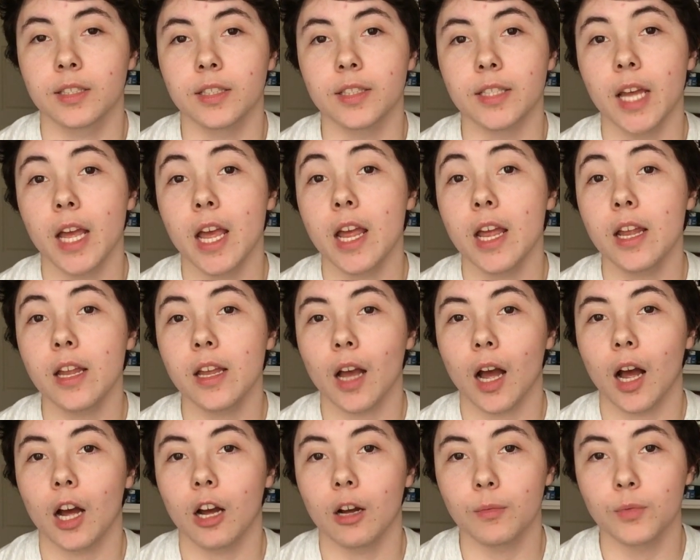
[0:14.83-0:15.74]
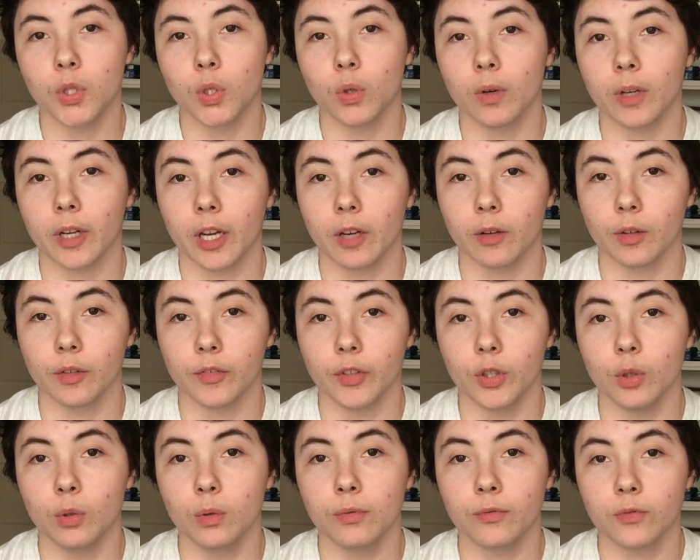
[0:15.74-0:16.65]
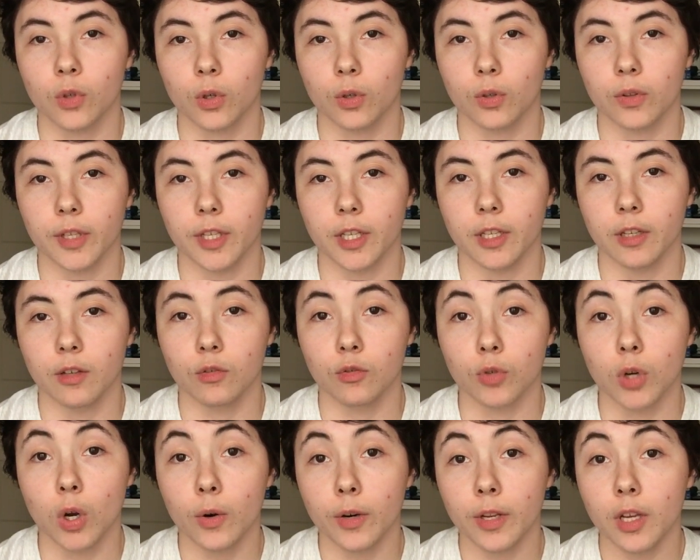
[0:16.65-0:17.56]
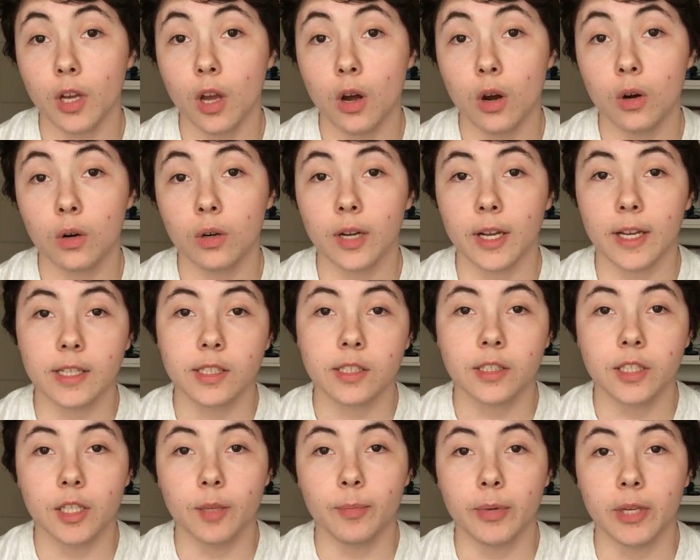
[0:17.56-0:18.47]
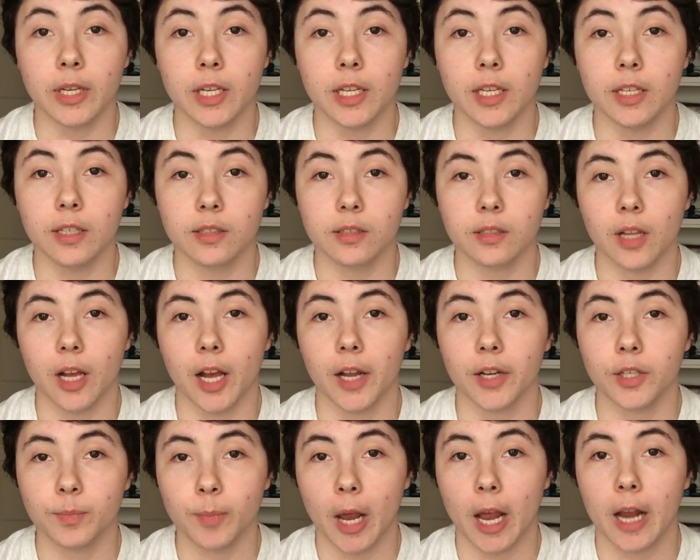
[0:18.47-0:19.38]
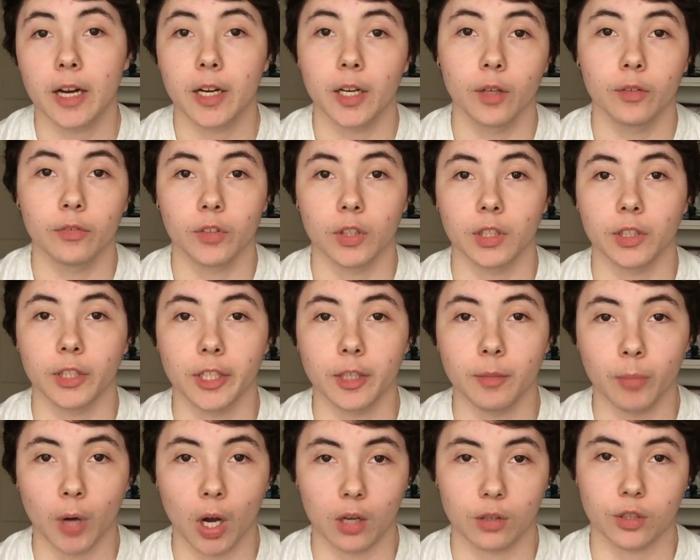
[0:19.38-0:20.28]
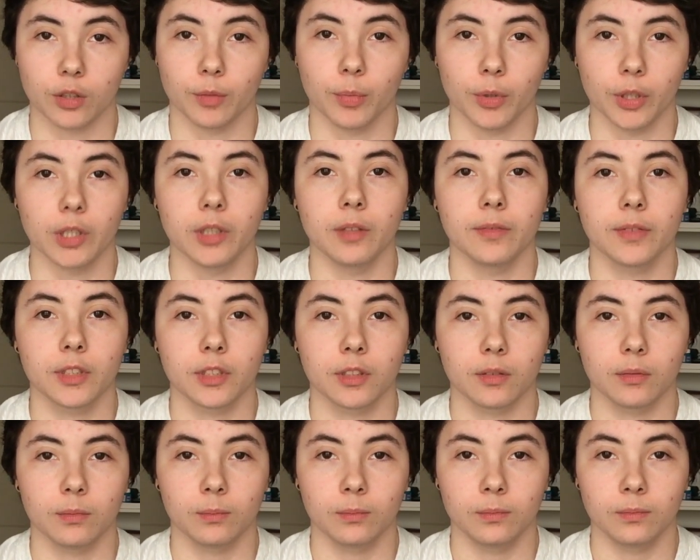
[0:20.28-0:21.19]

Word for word: today I'm doing a review for the Rodeoh STP slash Packer Friendly Boxer Briefs.